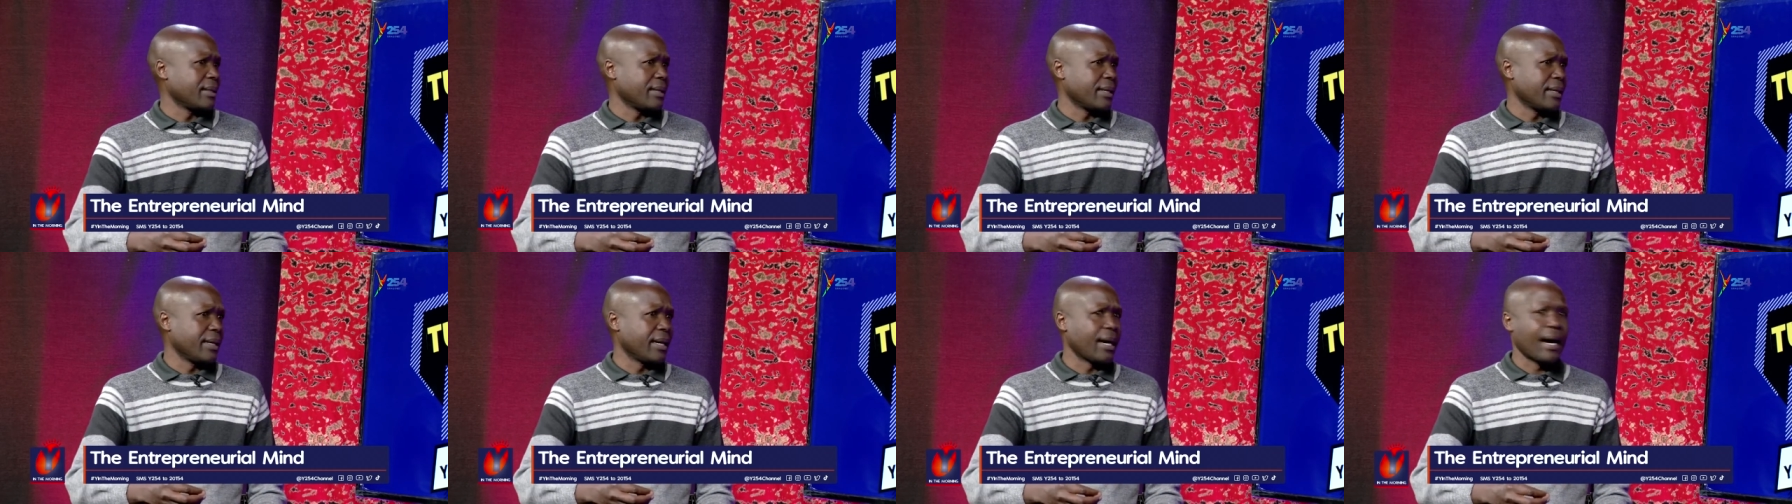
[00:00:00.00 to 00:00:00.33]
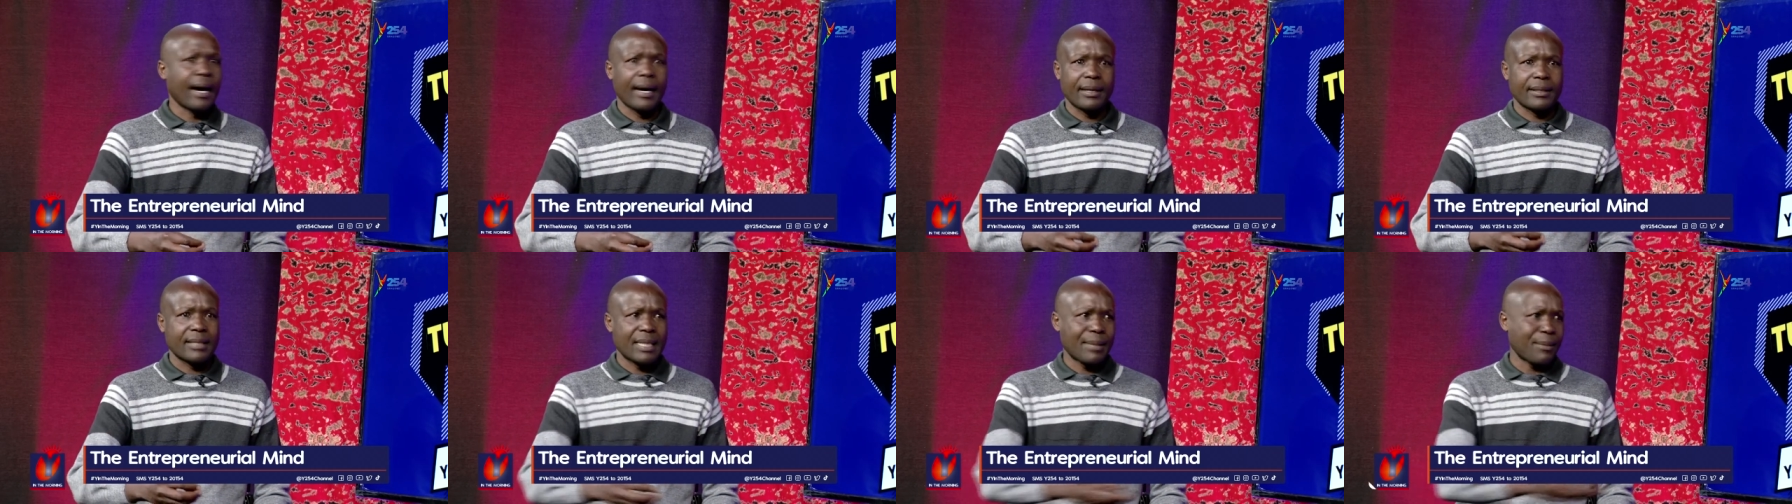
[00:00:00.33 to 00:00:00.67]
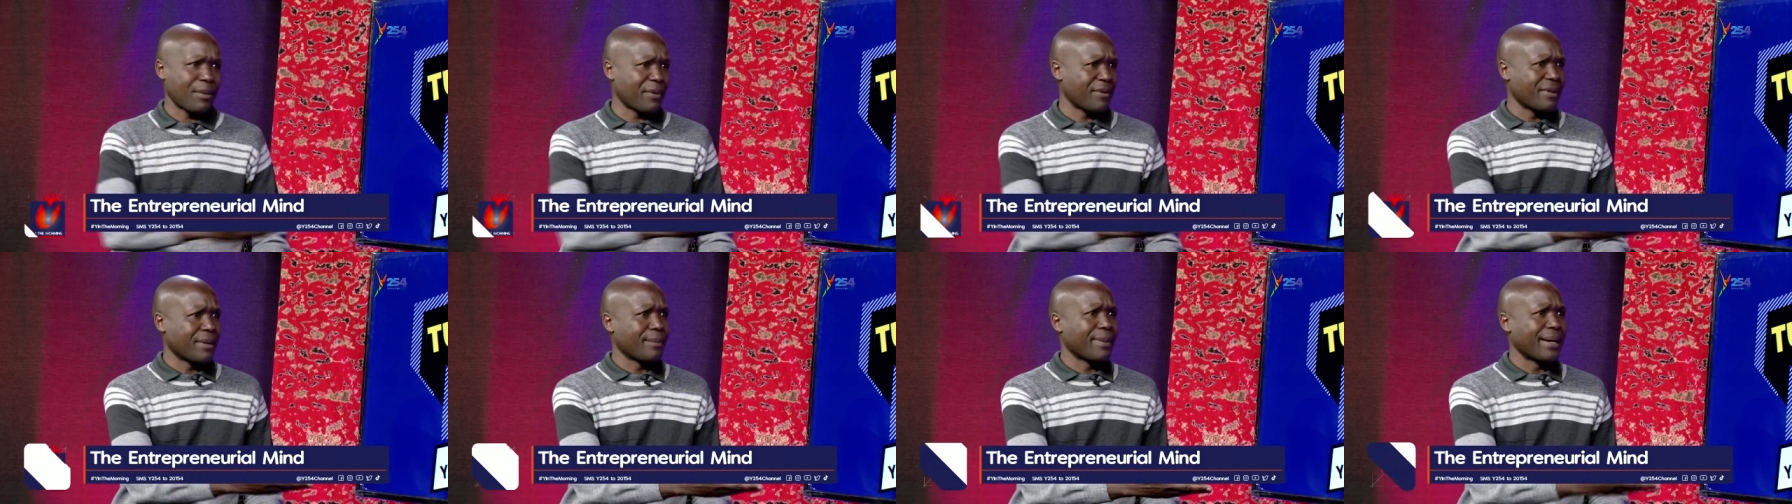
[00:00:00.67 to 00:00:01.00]
they are,
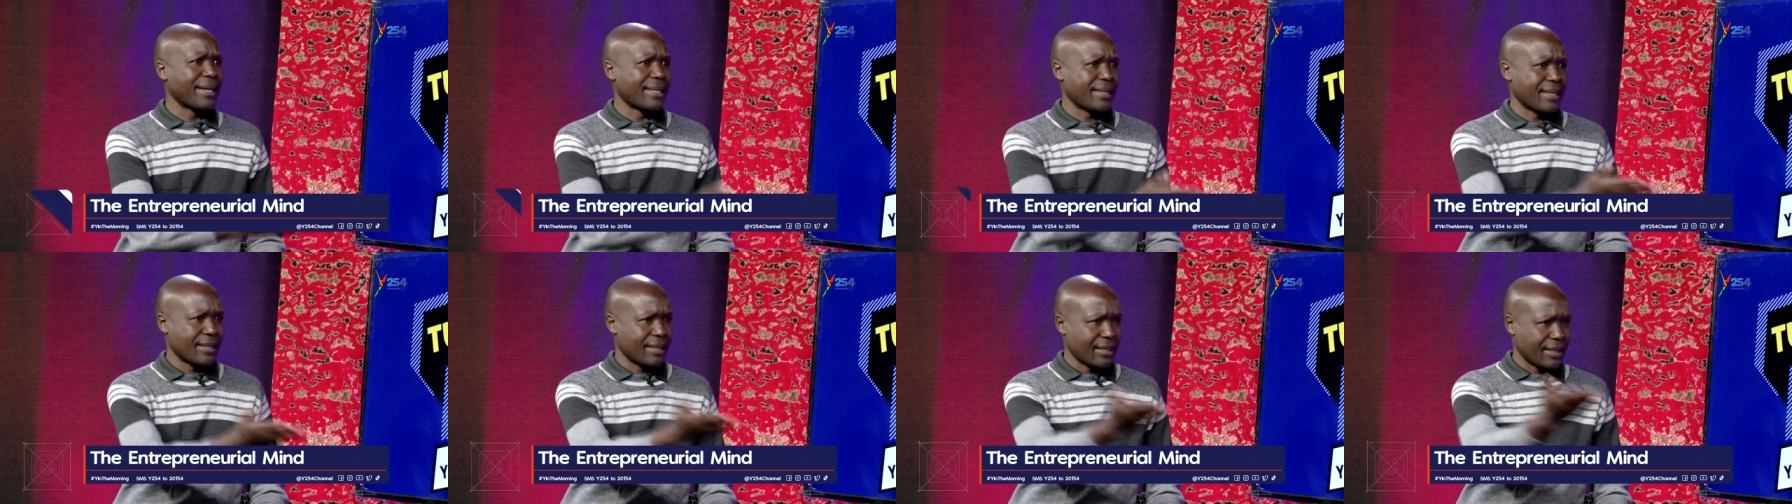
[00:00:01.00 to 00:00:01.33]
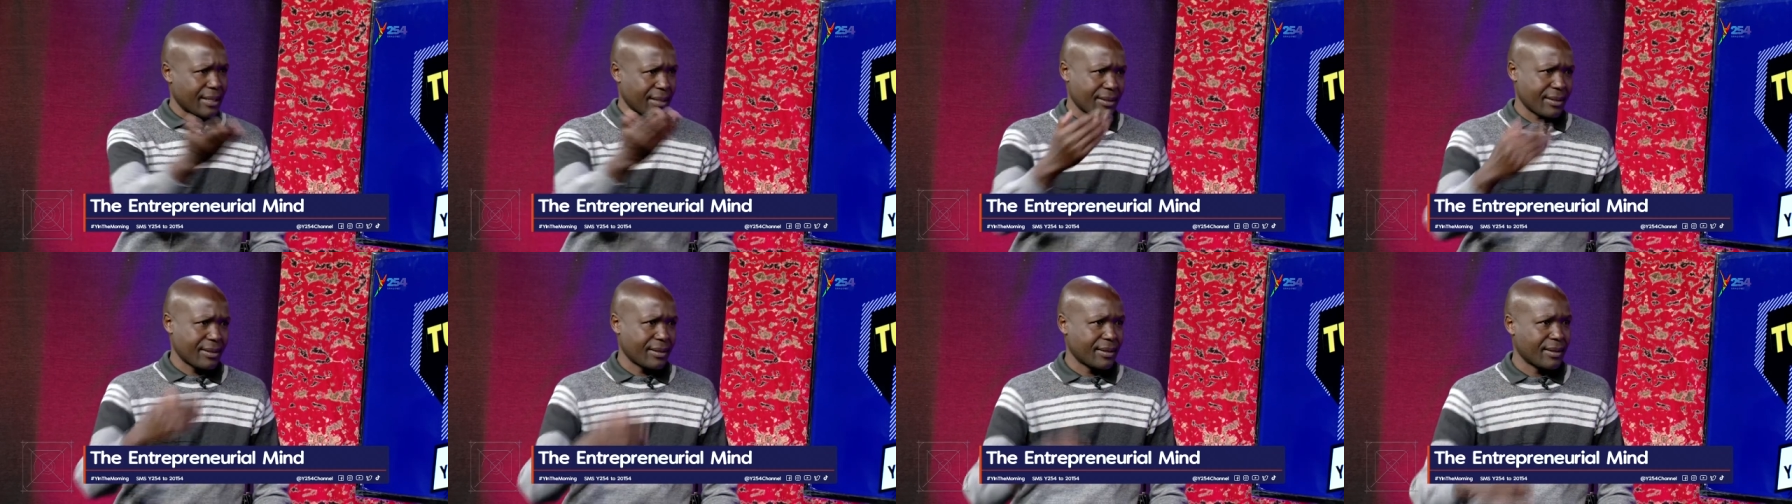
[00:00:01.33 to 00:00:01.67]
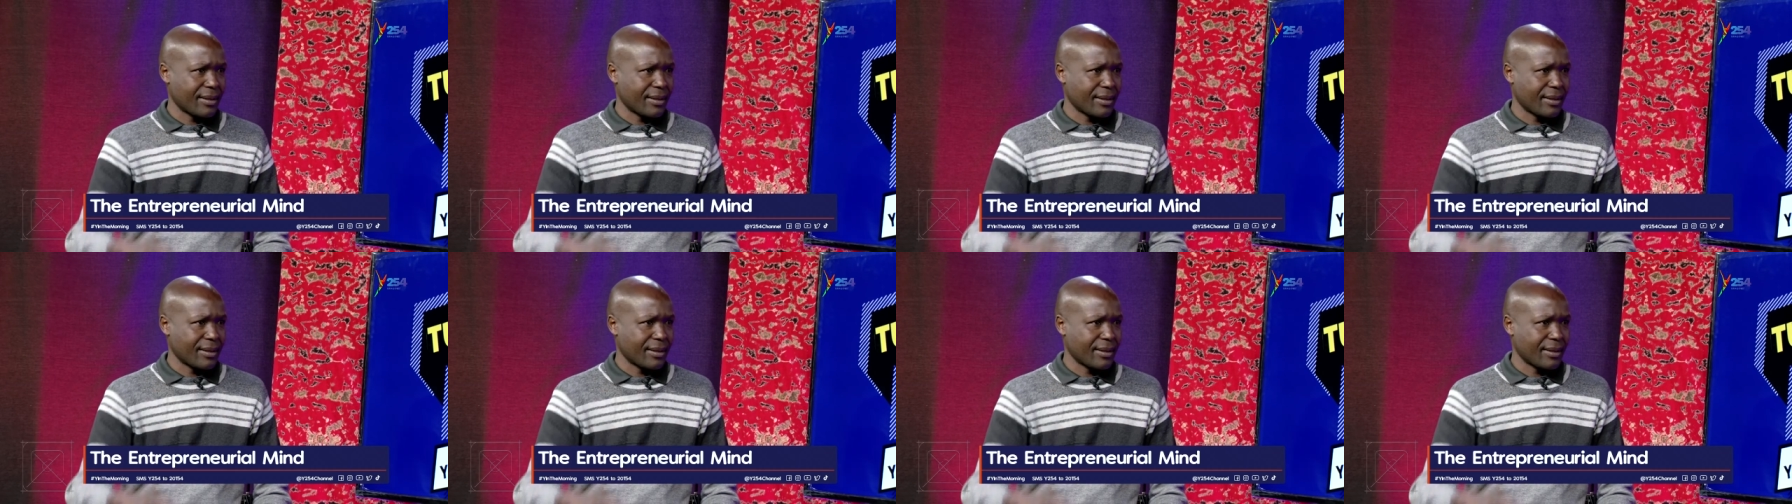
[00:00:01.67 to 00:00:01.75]
some of them are senators.